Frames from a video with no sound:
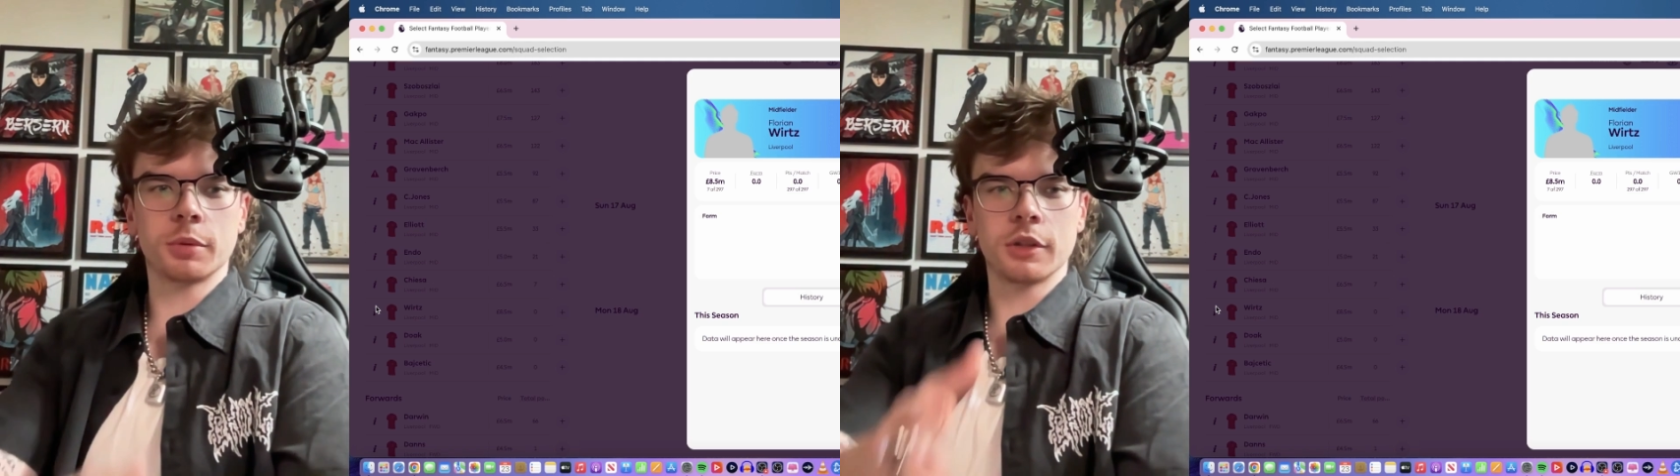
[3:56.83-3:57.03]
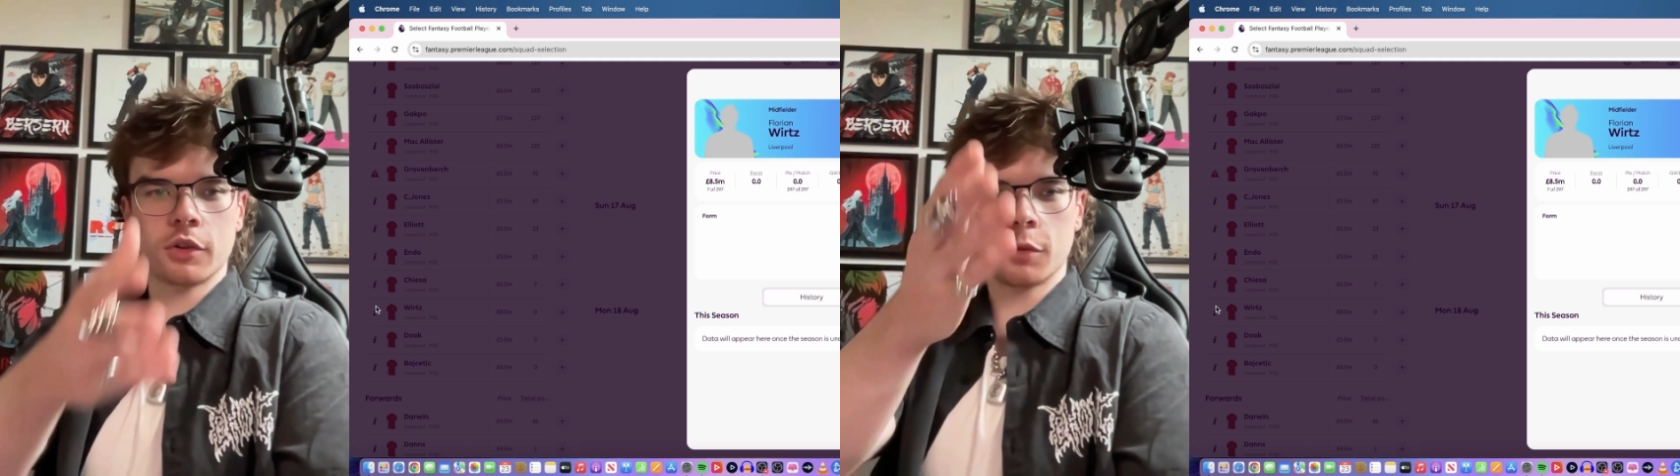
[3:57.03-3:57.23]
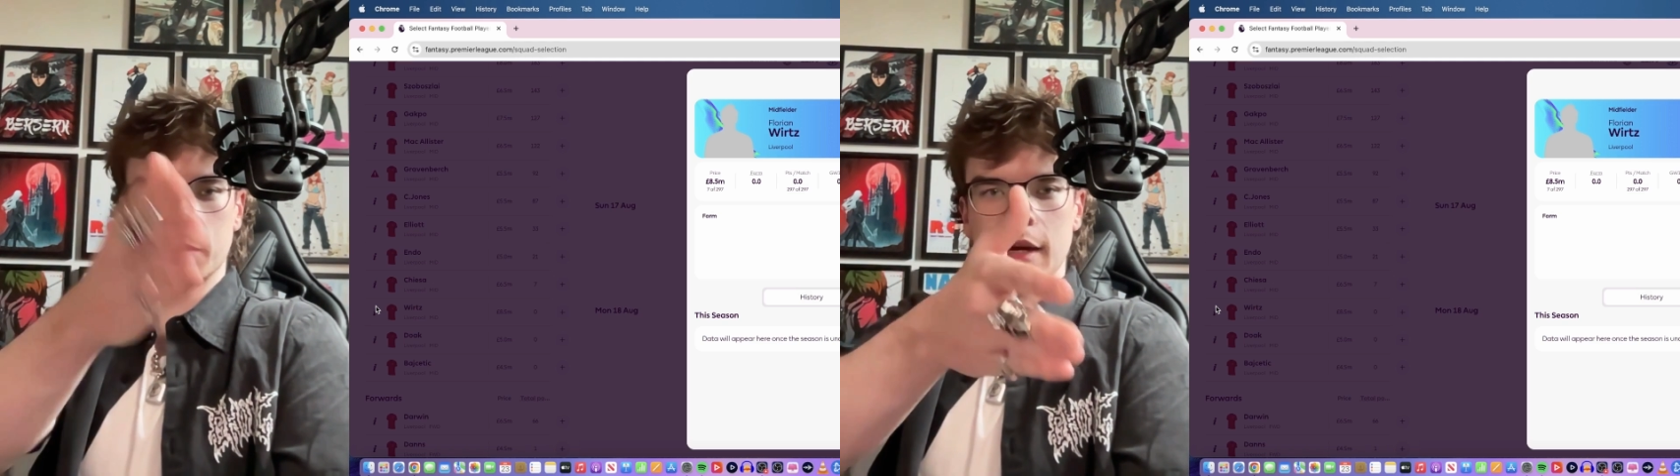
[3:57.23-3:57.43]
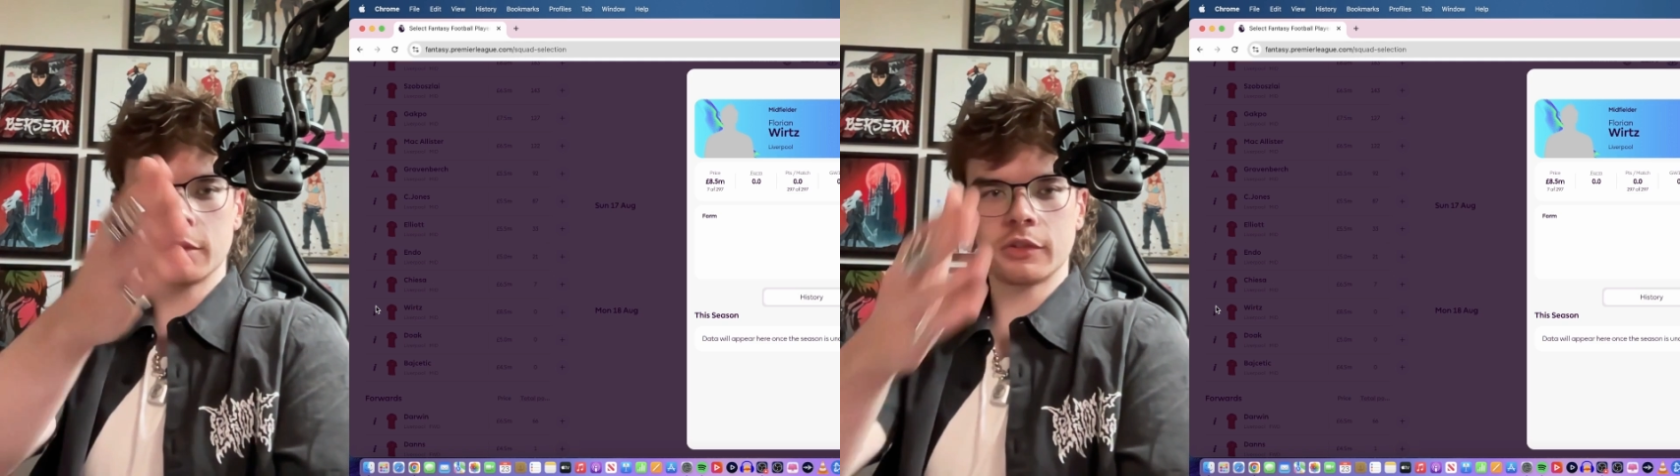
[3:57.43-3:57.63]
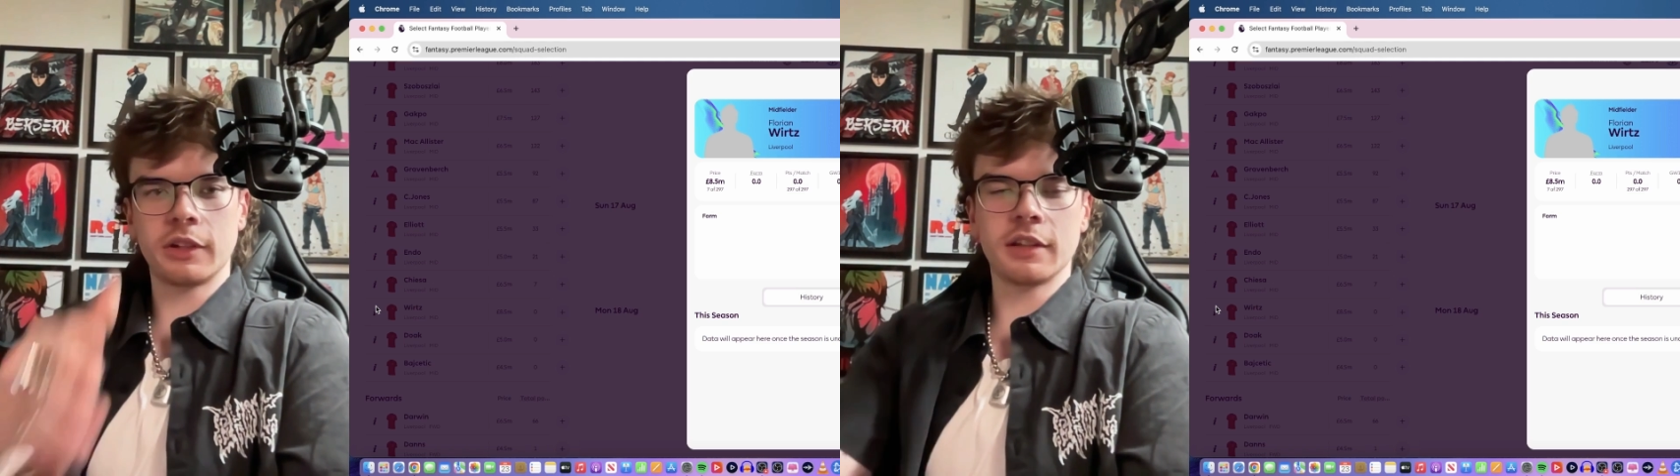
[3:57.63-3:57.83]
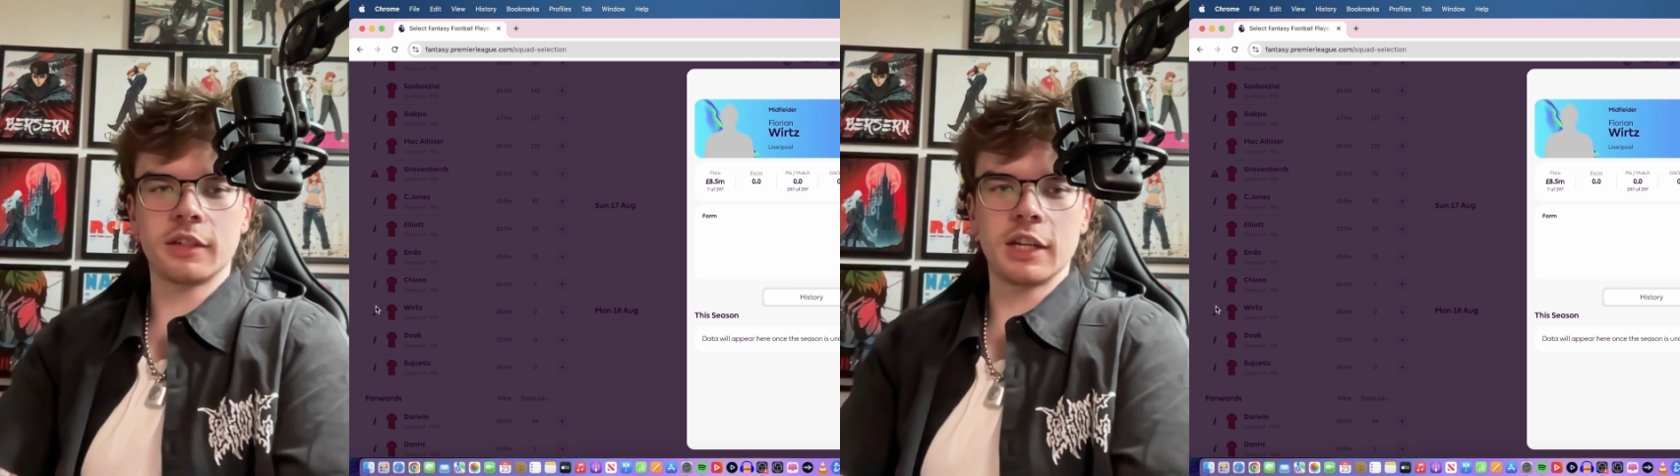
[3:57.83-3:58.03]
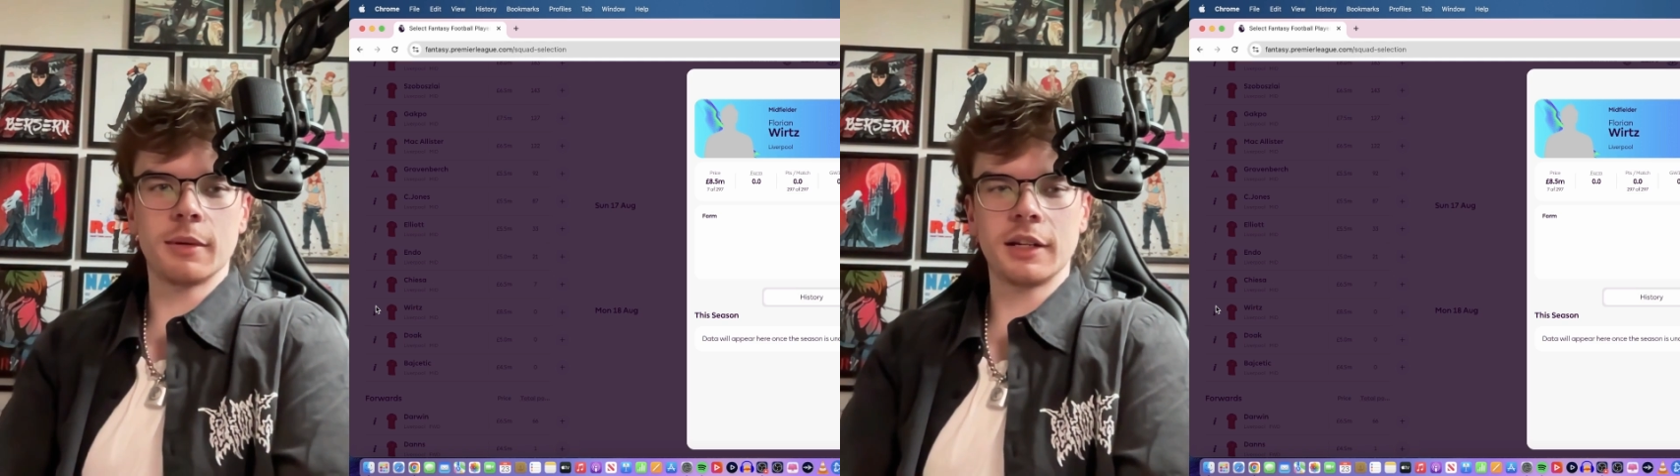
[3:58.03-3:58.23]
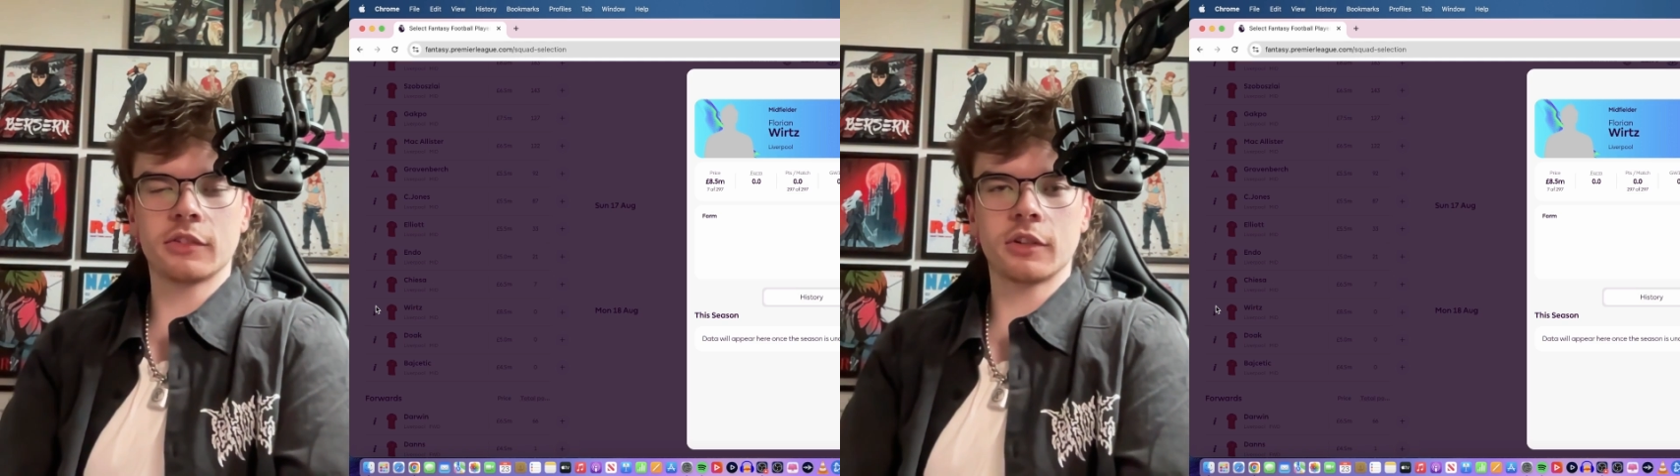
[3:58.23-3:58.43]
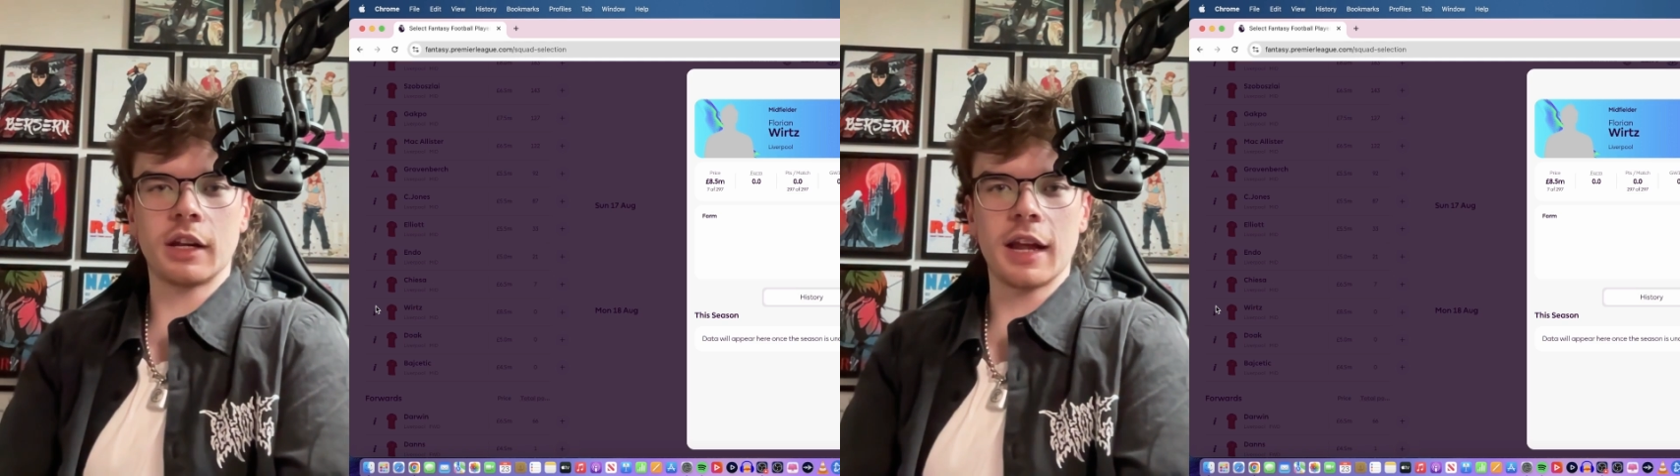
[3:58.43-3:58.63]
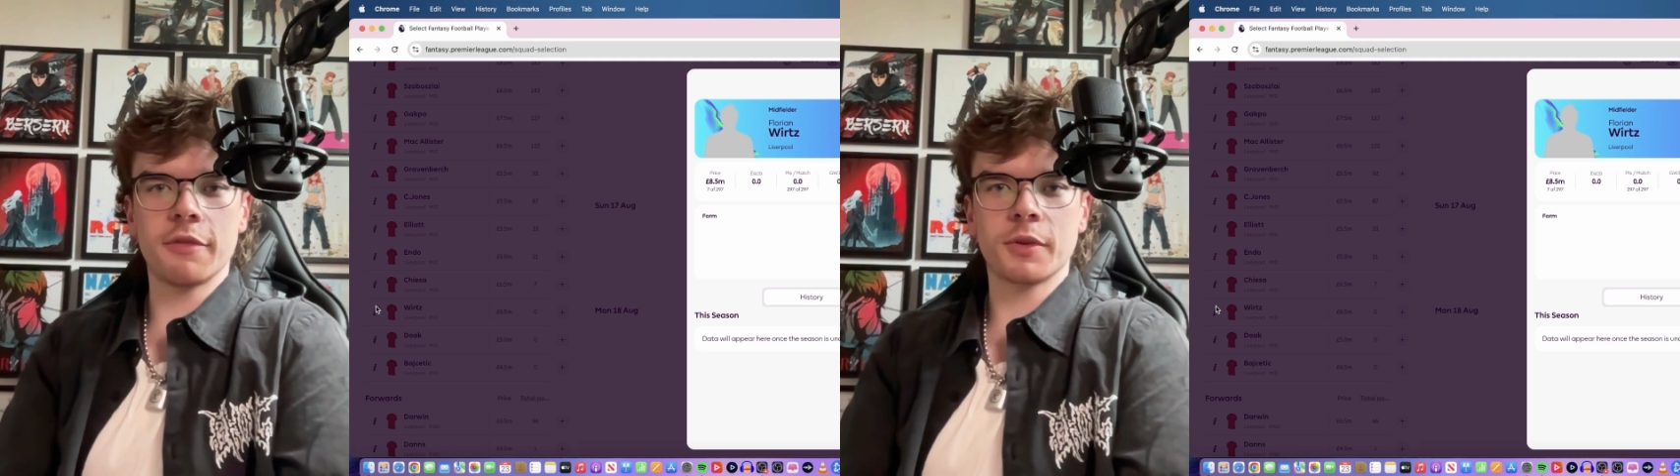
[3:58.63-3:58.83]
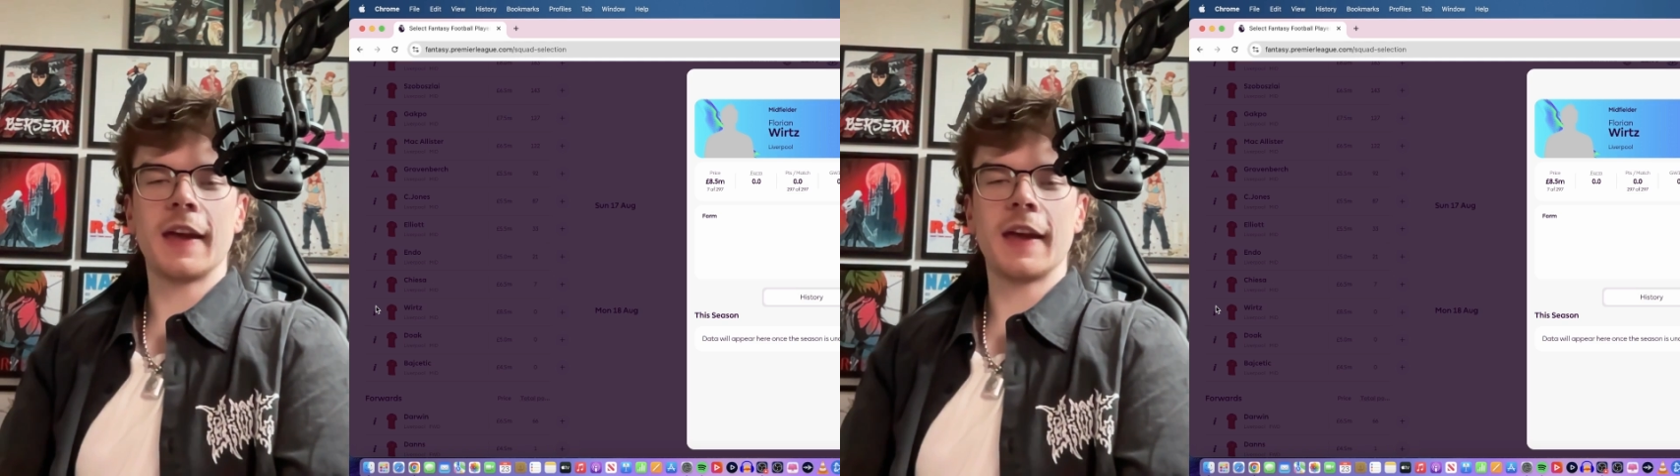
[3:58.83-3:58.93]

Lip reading: but you should be able to see the team, at least on the left.